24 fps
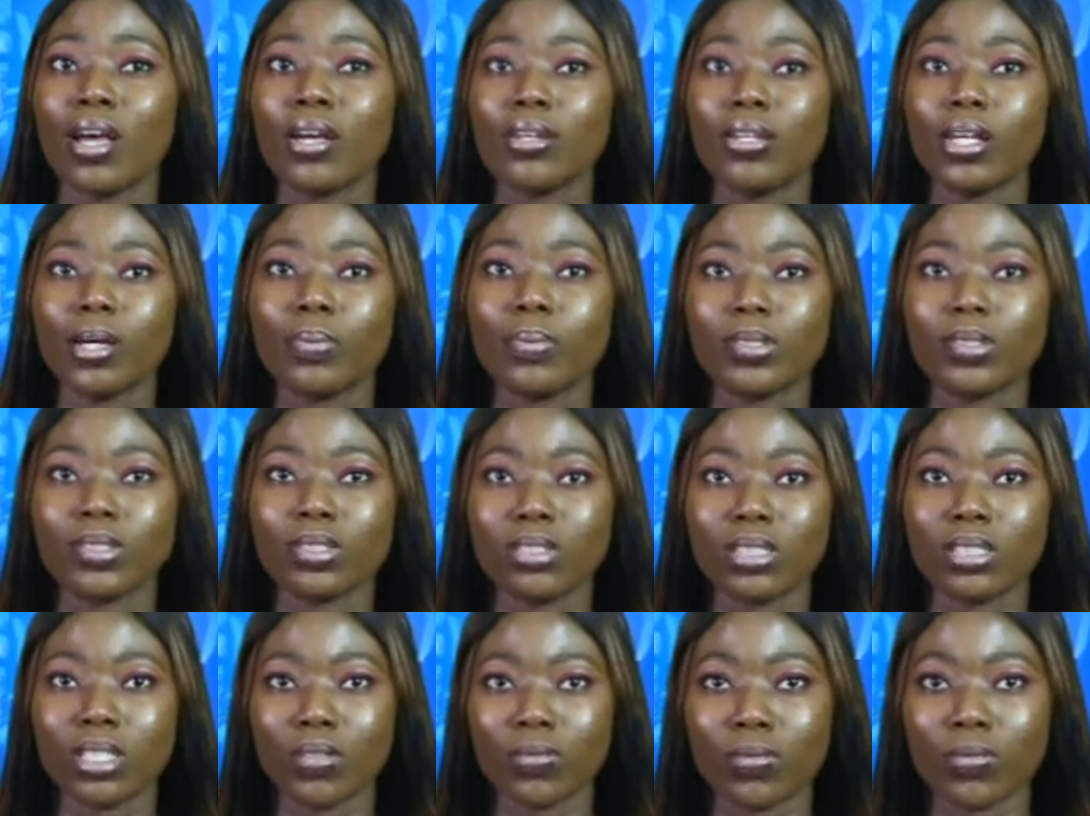Deputy
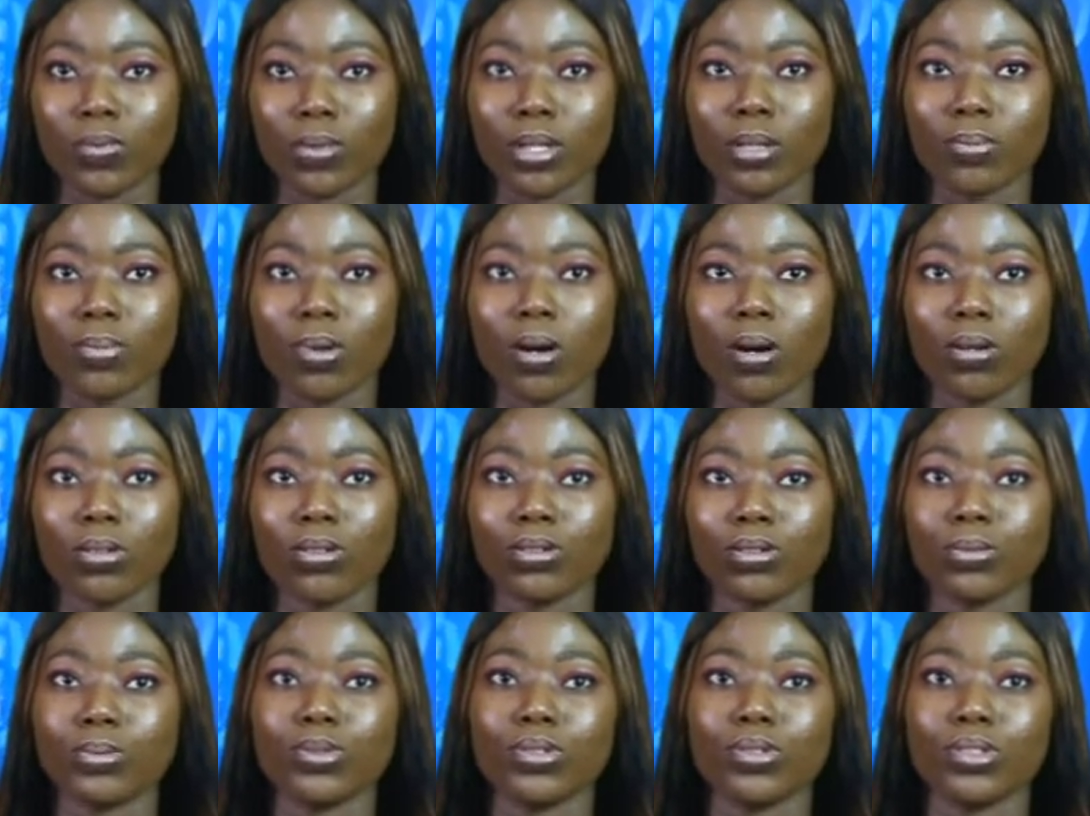Chief Whip,
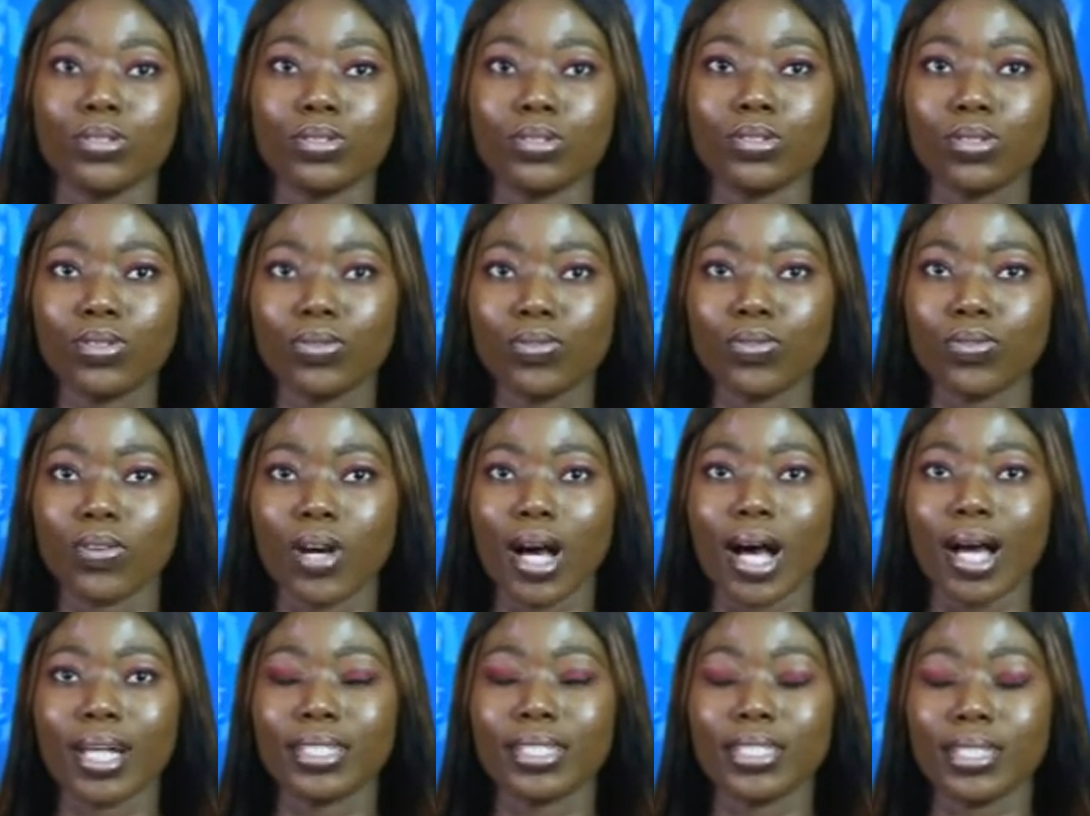Honorable Yusuf
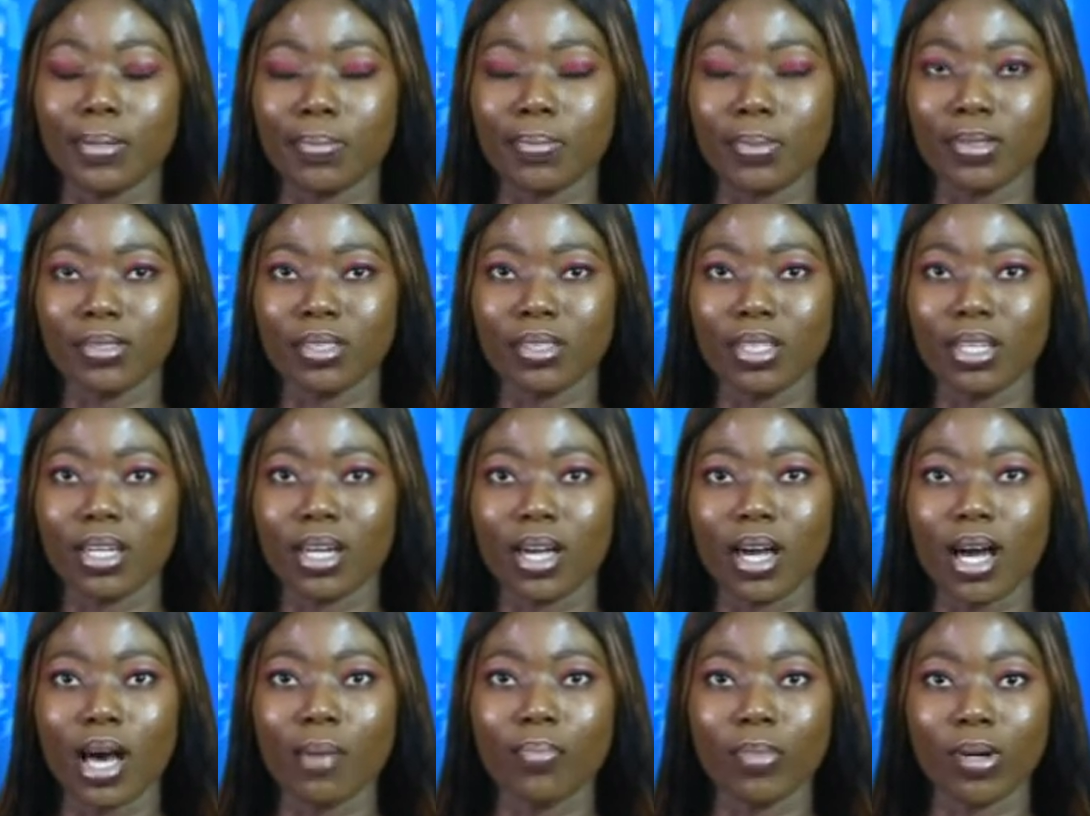Adebisi,
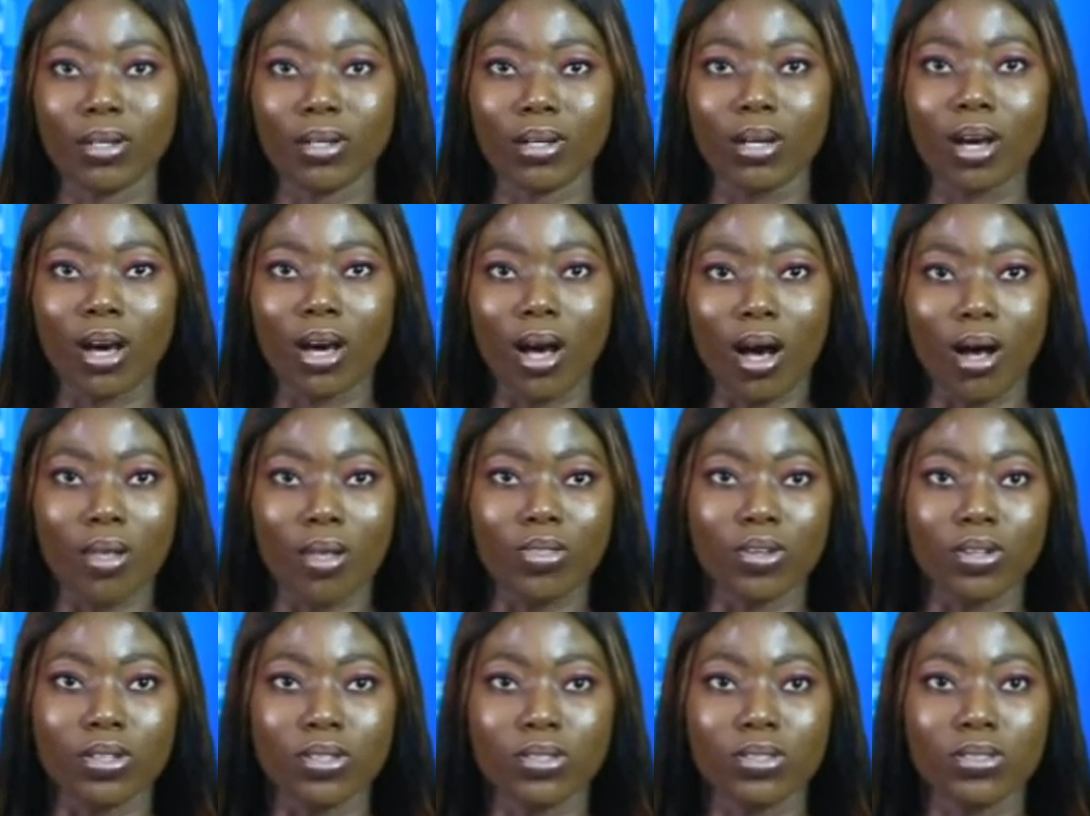among
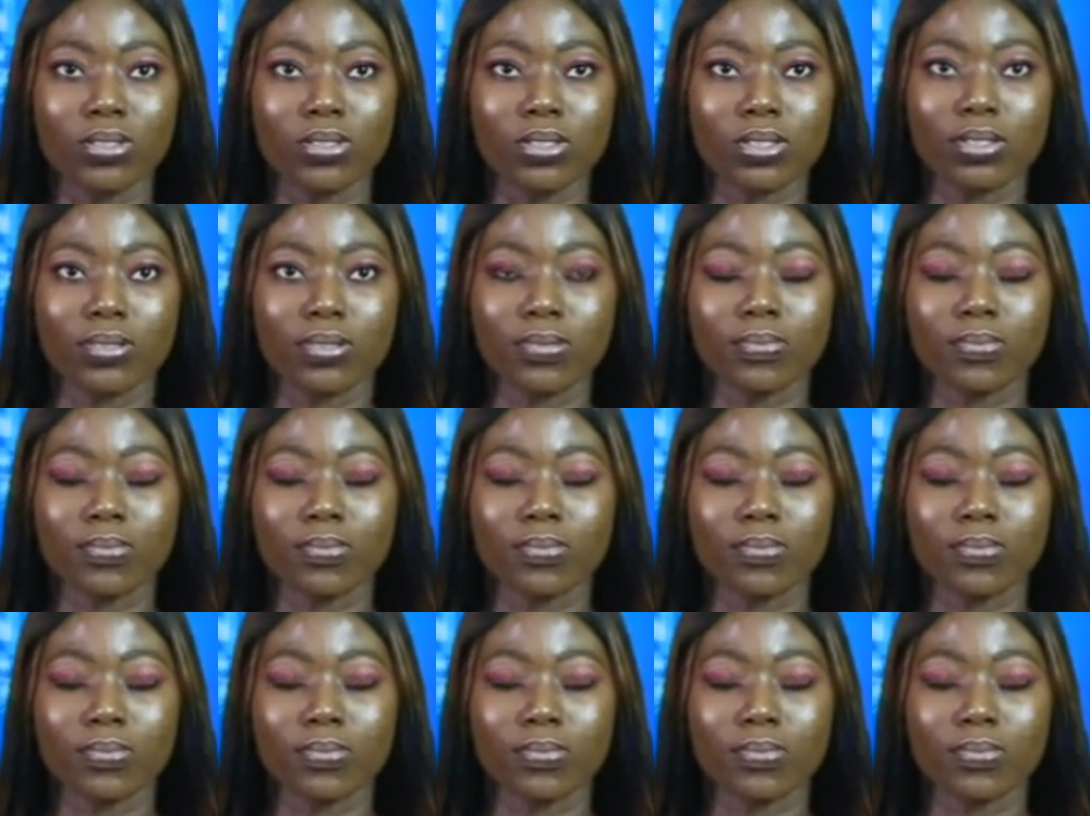others.